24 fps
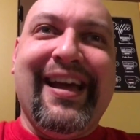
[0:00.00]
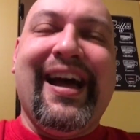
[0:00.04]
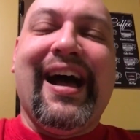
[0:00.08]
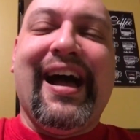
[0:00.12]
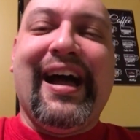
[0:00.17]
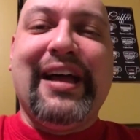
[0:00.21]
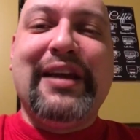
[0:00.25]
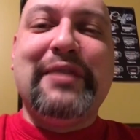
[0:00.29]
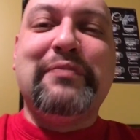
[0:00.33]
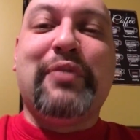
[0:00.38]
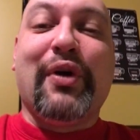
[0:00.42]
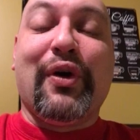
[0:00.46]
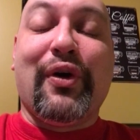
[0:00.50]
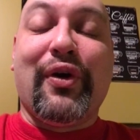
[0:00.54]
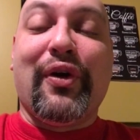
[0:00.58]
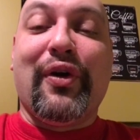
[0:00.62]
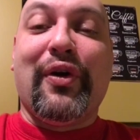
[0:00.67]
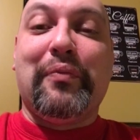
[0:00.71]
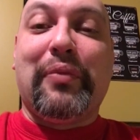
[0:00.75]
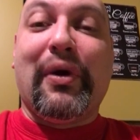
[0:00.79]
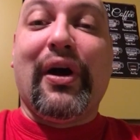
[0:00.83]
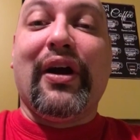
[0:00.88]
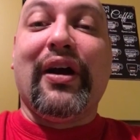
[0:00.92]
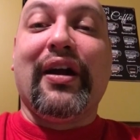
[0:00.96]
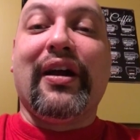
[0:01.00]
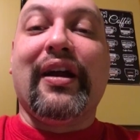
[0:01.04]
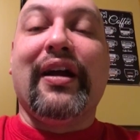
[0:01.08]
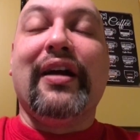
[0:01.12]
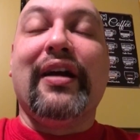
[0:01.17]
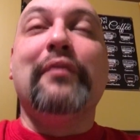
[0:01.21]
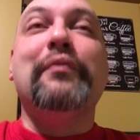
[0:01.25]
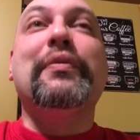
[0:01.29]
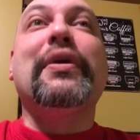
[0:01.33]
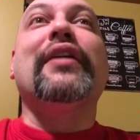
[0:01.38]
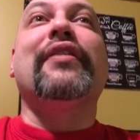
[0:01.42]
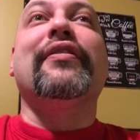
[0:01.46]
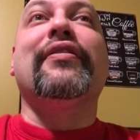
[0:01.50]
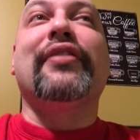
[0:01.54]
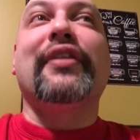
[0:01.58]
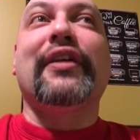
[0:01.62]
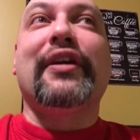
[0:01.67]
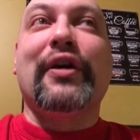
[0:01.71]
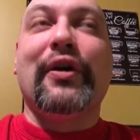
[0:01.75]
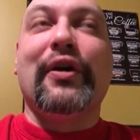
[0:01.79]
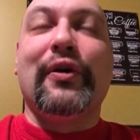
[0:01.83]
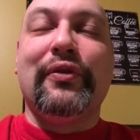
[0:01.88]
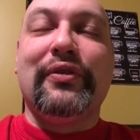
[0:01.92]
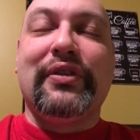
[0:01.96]
I had to borrow a parka because the
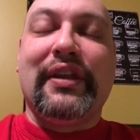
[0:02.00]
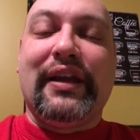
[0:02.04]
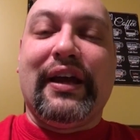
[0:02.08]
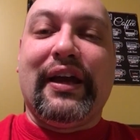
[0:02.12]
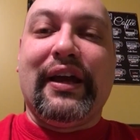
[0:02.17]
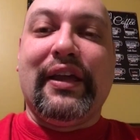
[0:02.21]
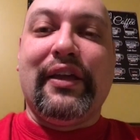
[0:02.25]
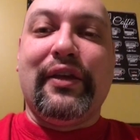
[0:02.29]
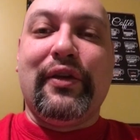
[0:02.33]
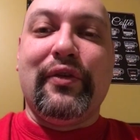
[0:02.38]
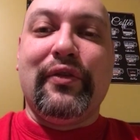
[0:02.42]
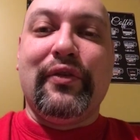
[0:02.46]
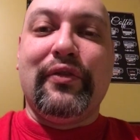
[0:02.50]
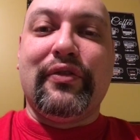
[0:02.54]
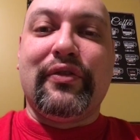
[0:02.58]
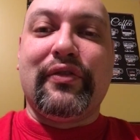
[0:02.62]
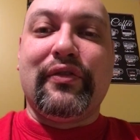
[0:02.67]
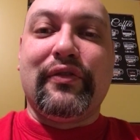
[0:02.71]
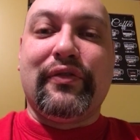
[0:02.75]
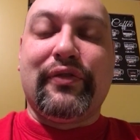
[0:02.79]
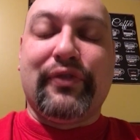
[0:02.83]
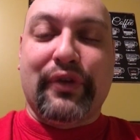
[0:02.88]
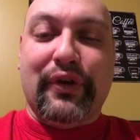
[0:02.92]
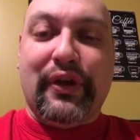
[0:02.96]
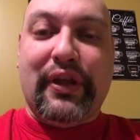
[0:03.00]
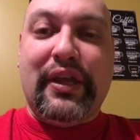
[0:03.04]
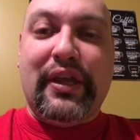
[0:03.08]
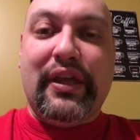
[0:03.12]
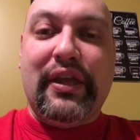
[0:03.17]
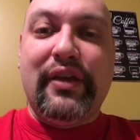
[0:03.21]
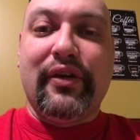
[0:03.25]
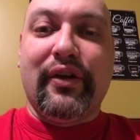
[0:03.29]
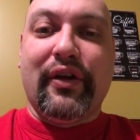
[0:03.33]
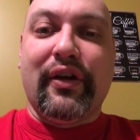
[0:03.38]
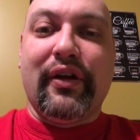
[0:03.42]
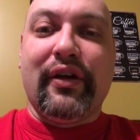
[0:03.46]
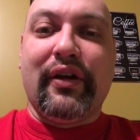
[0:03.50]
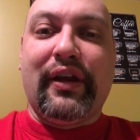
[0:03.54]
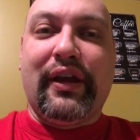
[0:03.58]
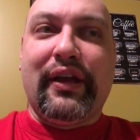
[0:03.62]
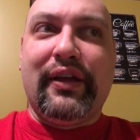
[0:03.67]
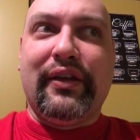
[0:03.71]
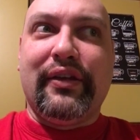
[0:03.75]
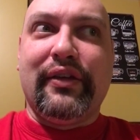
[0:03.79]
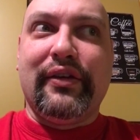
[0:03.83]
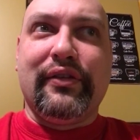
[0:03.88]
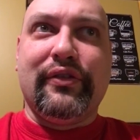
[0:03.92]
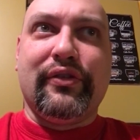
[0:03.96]
coat that I use for here
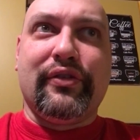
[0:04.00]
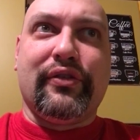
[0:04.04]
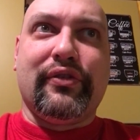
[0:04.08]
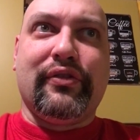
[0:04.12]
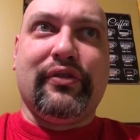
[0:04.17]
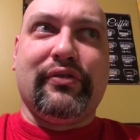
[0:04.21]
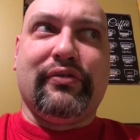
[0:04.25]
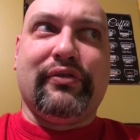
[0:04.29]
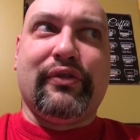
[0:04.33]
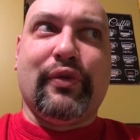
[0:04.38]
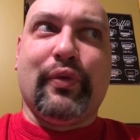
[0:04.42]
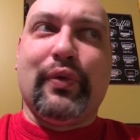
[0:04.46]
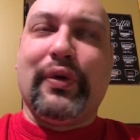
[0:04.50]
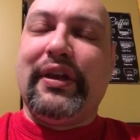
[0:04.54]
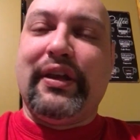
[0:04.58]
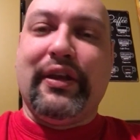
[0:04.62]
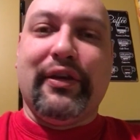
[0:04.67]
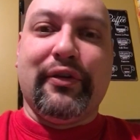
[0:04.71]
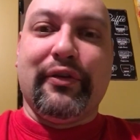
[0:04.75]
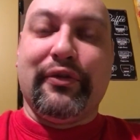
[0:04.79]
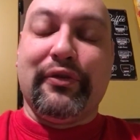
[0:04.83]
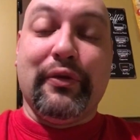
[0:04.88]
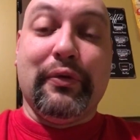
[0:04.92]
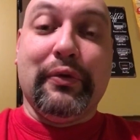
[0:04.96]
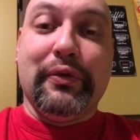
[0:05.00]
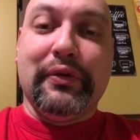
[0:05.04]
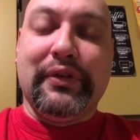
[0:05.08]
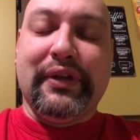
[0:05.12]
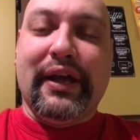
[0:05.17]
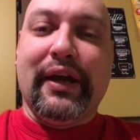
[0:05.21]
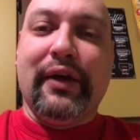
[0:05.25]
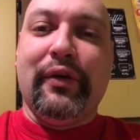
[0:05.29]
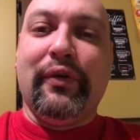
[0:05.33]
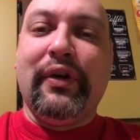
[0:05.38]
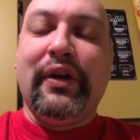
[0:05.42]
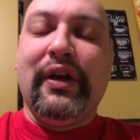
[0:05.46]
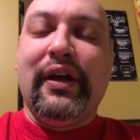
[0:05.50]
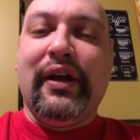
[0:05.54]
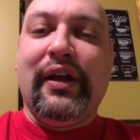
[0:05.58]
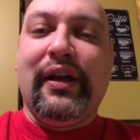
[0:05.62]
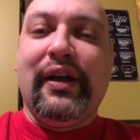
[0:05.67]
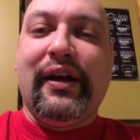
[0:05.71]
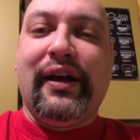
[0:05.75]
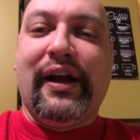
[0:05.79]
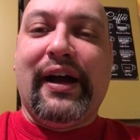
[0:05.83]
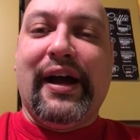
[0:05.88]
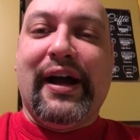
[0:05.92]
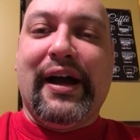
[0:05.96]
is 20 years old now.
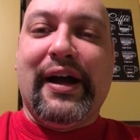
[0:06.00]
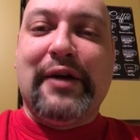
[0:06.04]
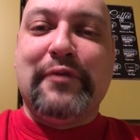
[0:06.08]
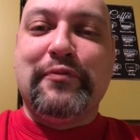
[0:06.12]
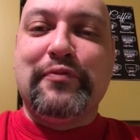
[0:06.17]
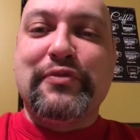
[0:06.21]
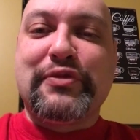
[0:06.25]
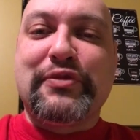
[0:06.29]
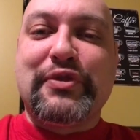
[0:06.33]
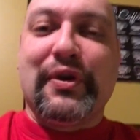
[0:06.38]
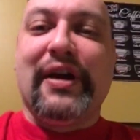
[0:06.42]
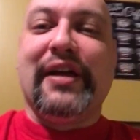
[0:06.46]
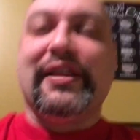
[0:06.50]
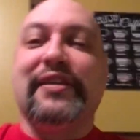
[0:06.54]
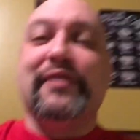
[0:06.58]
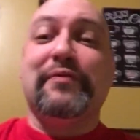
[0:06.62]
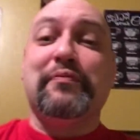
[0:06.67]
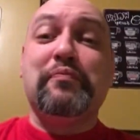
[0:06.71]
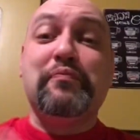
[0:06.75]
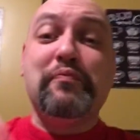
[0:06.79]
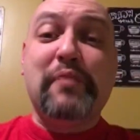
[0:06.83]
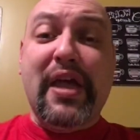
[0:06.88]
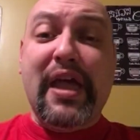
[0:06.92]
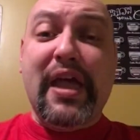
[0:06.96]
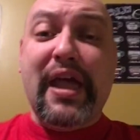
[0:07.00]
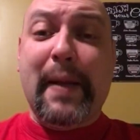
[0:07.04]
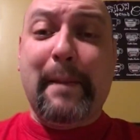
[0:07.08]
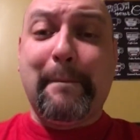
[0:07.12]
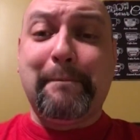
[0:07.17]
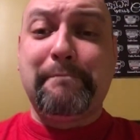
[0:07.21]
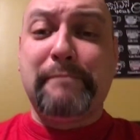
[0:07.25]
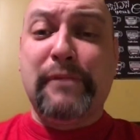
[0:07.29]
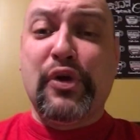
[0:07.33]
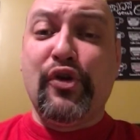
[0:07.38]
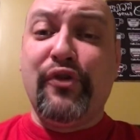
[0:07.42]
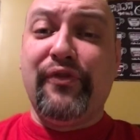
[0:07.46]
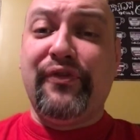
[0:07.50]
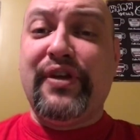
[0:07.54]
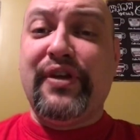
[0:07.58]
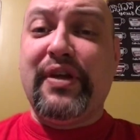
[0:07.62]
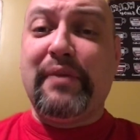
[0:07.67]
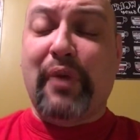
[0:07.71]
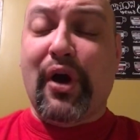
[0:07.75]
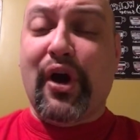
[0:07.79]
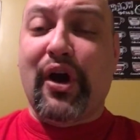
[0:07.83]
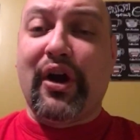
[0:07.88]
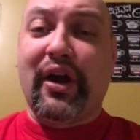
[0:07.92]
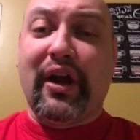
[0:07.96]
Um, so I had this big poofy
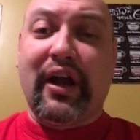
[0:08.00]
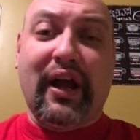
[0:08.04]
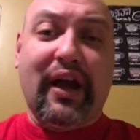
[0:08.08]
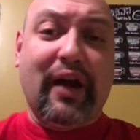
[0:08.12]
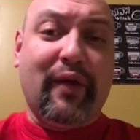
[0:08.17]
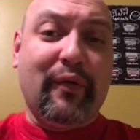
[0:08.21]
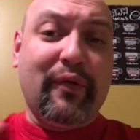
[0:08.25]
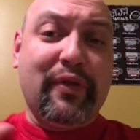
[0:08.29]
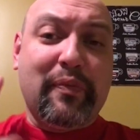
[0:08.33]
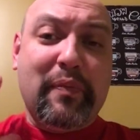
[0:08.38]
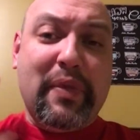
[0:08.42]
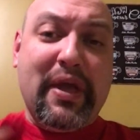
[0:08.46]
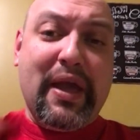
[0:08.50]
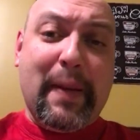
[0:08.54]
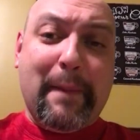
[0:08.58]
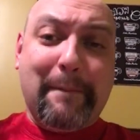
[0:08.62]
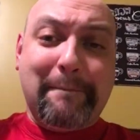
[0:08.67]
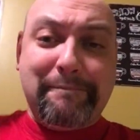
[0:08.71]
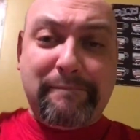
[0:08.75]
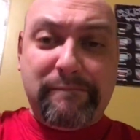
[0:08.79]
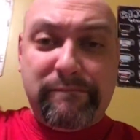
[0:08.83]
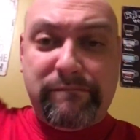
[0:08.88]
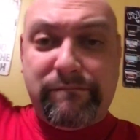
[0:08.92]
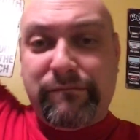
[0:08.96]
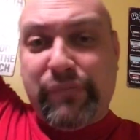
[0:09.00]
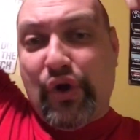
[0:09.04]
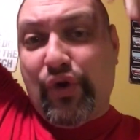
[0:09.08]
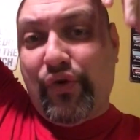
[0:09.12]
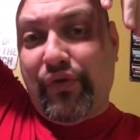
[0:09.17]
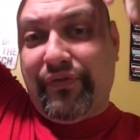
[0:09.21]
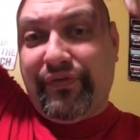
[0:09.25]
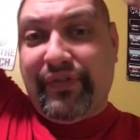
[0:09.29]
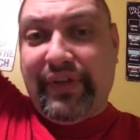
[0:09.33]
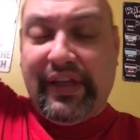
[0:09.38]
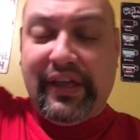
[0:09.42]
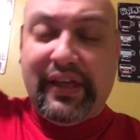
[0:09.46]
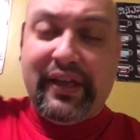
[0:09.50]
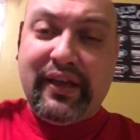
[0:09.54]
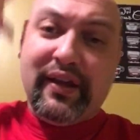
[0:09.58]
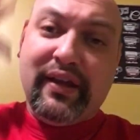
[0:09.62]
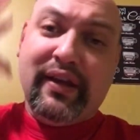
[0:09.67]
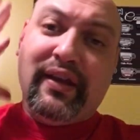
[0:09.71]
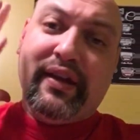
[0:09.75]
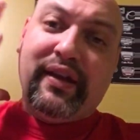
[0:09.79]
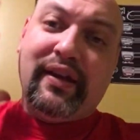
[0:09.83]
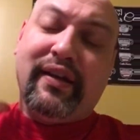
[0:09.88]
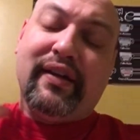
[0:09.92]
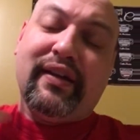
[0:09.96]
parka with big poofy
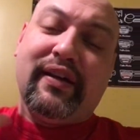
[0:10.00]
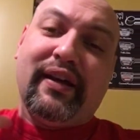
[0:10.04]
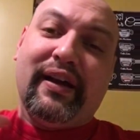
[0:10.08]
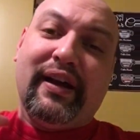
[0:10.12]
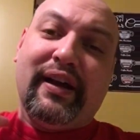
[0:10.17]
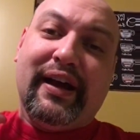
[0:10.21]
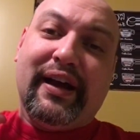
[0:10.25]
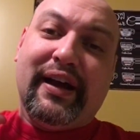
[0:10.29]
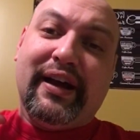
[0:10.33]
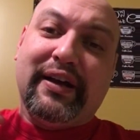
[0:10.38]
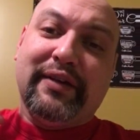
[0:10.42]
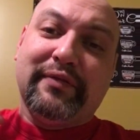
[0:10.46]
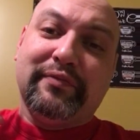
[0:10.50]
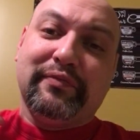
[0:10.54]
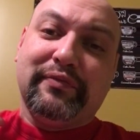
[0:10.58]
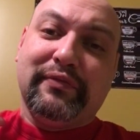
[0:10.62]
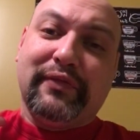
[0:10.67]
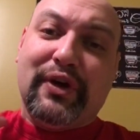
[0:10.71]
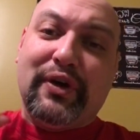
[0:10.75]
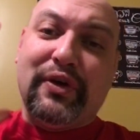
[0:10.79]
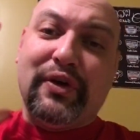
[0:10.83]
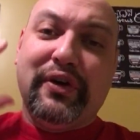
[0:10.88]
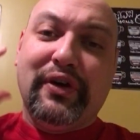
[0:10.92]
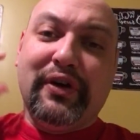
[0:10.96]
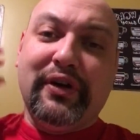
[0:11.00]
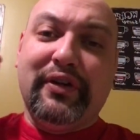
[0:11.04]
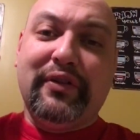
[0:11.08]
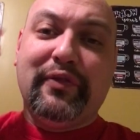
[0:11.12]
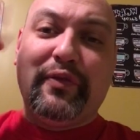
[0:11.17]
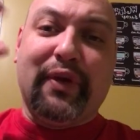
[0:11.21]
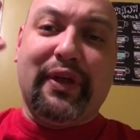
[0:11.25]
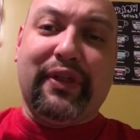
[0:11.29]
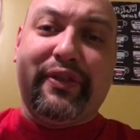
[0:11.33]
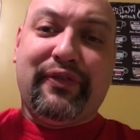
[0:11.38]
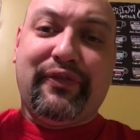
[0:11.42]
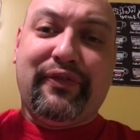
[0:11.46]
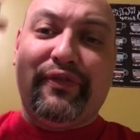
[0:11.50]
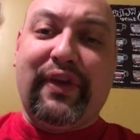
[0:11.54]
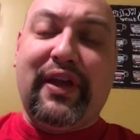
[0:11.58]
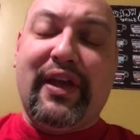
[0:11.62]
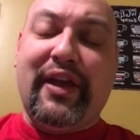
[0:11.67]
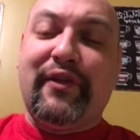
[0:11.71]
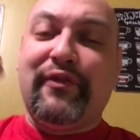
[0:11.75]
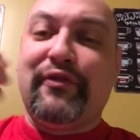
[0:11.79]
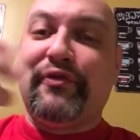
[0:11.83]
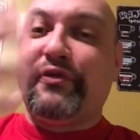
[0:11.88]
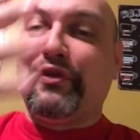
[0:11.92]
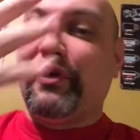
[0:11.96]
um, hood with fake
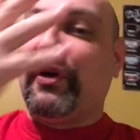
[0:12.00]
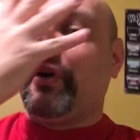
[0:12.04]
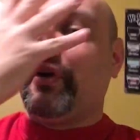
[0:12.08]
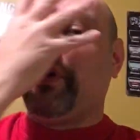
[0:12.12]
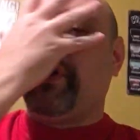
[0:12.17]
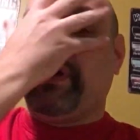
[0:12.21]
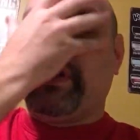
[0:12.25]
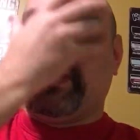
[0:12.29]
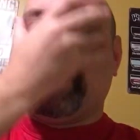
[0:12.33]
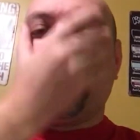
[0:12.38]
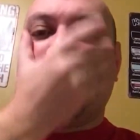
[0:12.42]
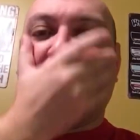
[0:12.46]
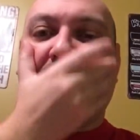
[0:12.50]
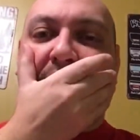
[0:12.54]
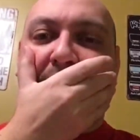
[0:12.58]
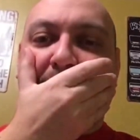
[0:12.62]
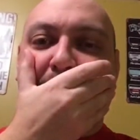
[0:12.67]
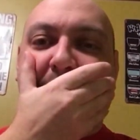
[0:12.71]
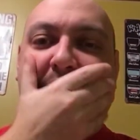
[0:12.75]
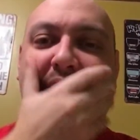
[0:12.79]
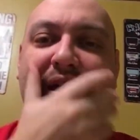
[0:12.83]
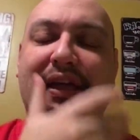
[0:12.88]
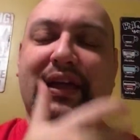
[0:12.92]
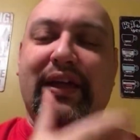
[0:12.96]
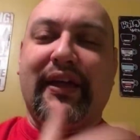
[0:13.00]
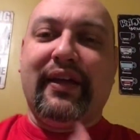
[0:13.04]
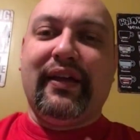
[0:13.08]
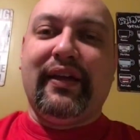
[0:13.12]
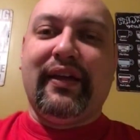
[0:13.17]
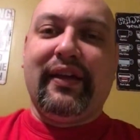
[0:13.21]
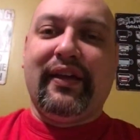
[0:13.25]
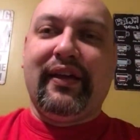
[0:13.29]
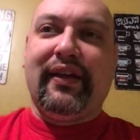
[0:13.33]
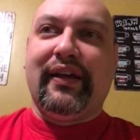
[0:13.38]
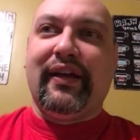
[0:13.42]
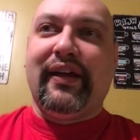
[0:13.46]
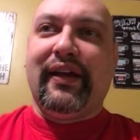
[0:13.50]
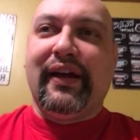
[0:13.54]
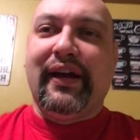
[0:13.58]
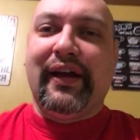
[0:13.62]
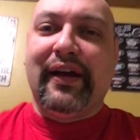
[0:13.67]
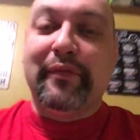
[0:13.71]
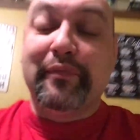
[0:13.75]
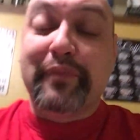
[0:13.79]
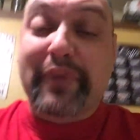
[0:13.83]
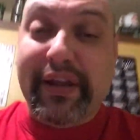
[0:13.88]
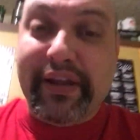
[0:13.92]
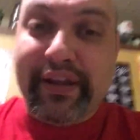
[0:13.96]
fur, and I've got my uh,
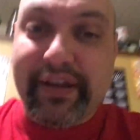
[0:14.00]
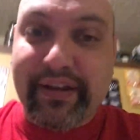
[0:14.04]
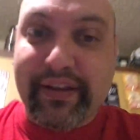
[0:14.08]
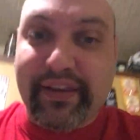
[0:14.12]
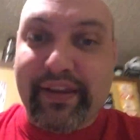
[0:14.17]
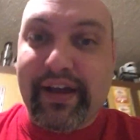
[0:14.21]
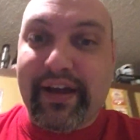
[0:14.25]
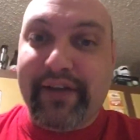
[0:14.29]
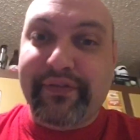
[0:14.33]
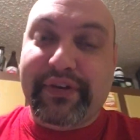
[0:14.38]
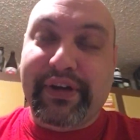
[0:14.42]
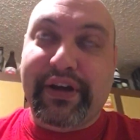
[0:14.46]
balaclava